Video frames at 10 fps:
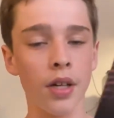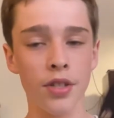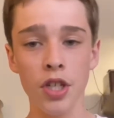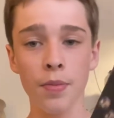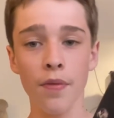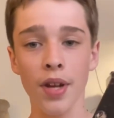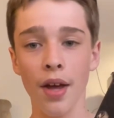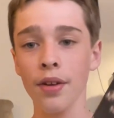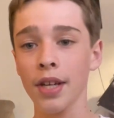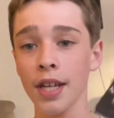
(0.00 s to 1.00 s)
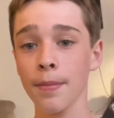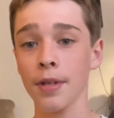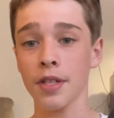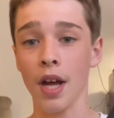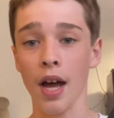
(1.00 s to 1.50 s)
System of a Down,
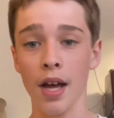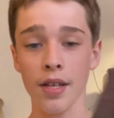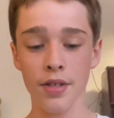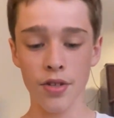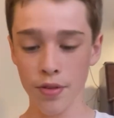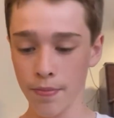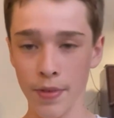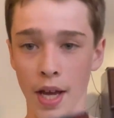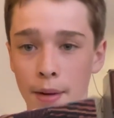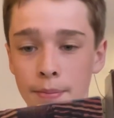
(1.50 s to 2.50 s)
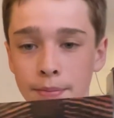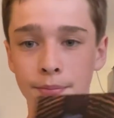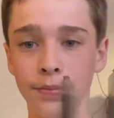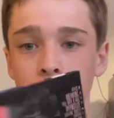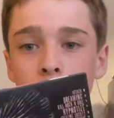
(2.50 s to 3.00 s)
Hypnotize. Yeah.
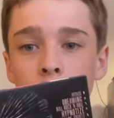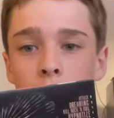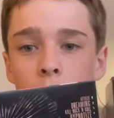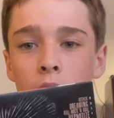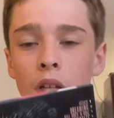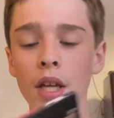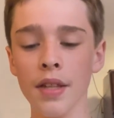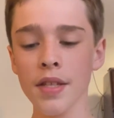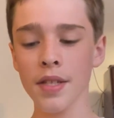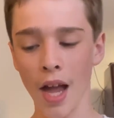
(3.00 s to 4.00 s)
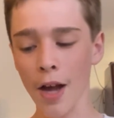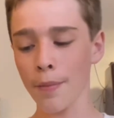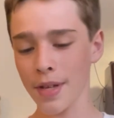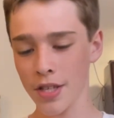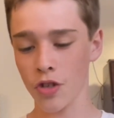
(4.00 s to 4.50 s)
And this
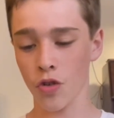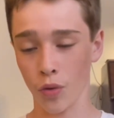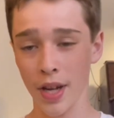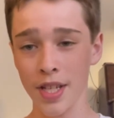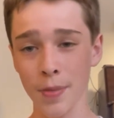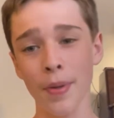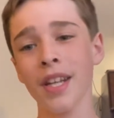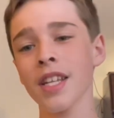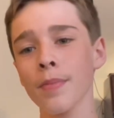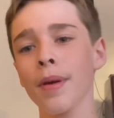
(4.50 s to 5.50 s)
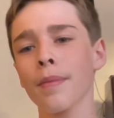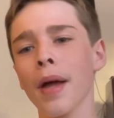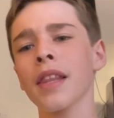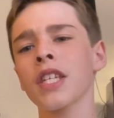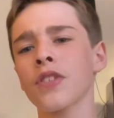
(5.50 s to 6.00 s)
album is great, but it is
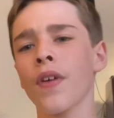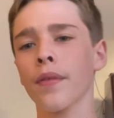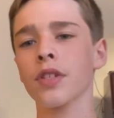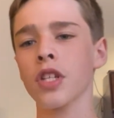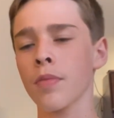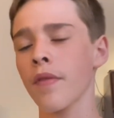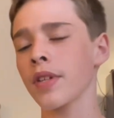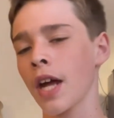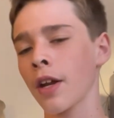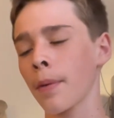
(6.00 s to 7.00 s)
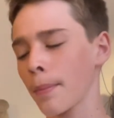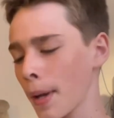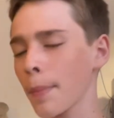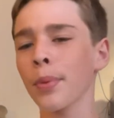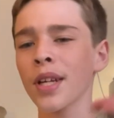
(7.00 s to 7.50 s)
my least favorite System of a Down album
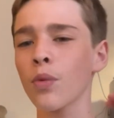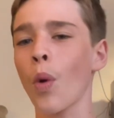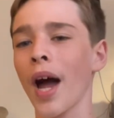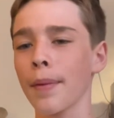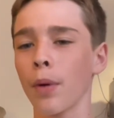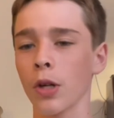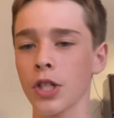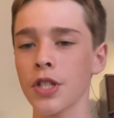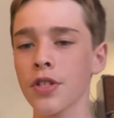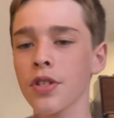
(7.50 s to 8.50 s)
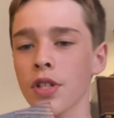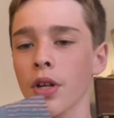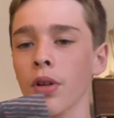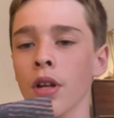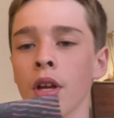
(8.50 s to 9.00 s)
by pretty wide margins
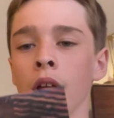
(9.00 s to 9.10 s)
still.